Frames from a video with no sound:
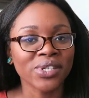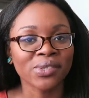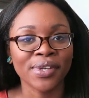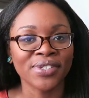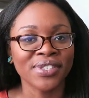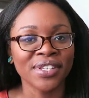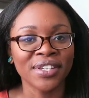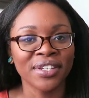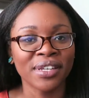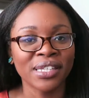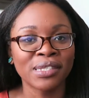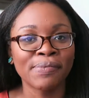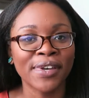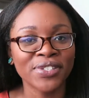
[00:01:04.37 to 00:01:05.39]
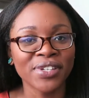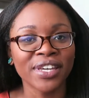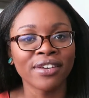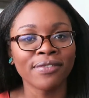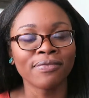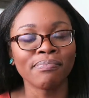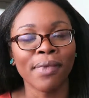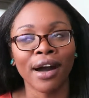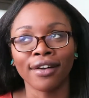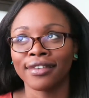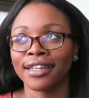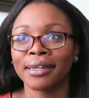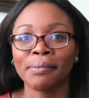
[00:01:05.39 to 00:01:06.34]
especially
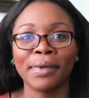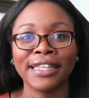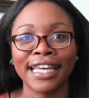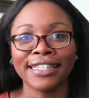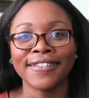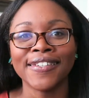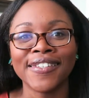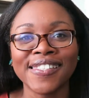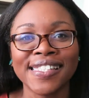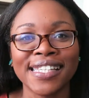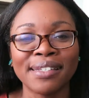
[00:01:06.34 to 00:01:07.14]
among like millennials